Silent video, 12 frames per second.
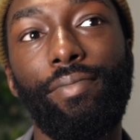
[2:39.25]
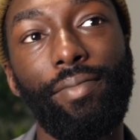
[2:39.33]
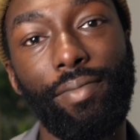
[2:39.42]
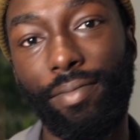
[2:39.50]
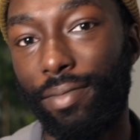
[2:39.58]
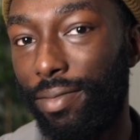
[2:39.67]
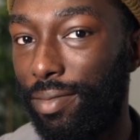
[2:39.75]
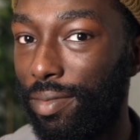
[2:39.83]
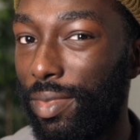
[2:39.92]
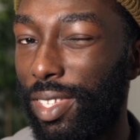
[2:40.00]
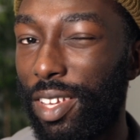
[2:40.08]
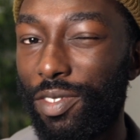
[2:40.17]

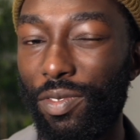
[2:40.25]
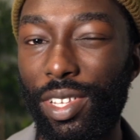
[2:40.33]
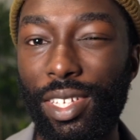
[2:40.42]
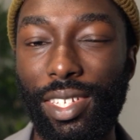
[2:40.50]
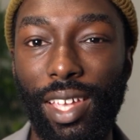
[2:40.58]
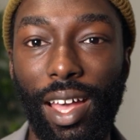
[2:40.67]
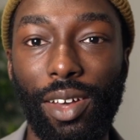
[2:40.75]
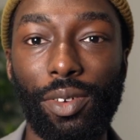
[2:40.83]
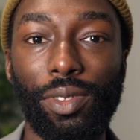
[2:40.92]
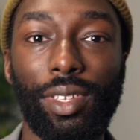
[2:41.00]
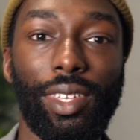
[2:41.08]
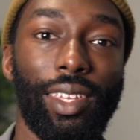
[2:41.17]
doesn't really
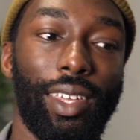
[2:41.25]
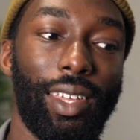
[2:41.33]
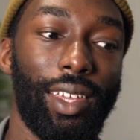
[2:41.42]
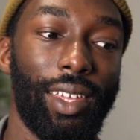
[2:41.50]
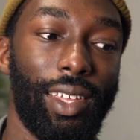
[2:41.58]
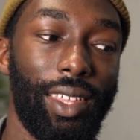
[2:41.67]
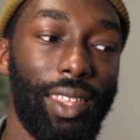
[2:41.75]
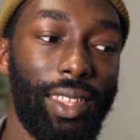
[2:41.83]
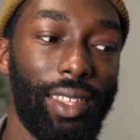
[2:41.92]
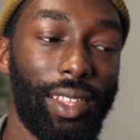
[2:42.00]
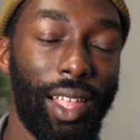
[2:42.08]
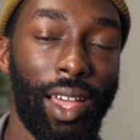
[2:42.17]
sound
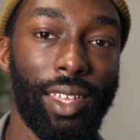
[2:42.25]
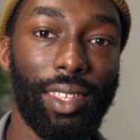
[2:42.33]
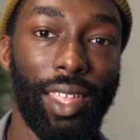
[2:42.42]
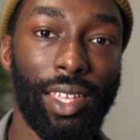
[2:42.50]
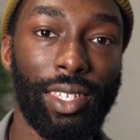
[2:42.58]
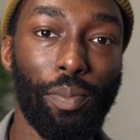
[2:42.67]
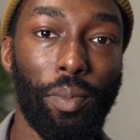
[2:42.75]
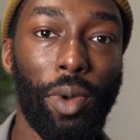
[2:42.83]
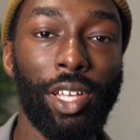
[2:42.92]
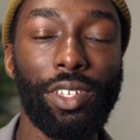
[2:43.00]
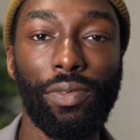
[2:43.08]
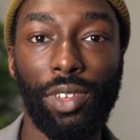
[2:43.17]
like there's
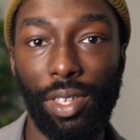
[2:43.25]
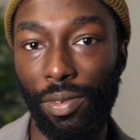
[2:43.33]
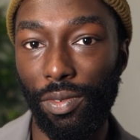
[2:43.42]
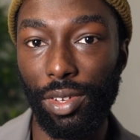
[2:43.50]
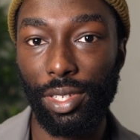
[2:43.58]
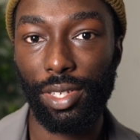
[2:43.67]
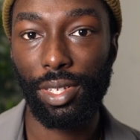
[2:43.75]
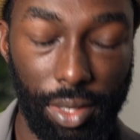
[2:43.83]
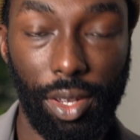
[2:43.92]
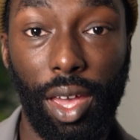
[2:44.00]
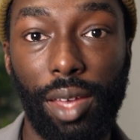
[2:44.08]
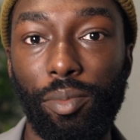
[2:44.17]
much of a difference.
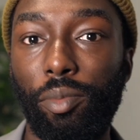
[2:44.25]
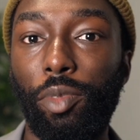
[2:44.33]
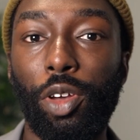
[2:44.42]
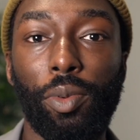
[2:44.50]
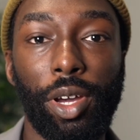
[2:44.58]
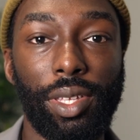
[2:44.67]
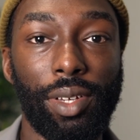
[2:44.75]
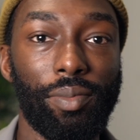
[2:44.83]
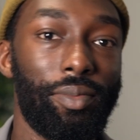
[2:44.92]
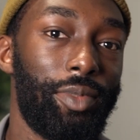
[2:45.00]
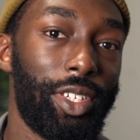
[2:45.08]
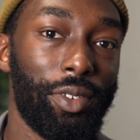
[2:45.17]
So yeah, no brainer.
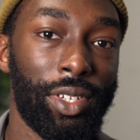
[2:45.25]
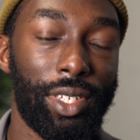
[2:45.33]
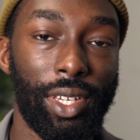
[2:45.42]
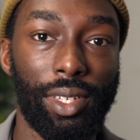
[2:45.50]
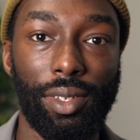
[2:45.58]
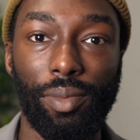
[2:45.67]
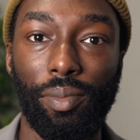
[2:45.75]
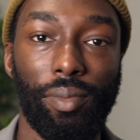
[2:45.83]
Series 6,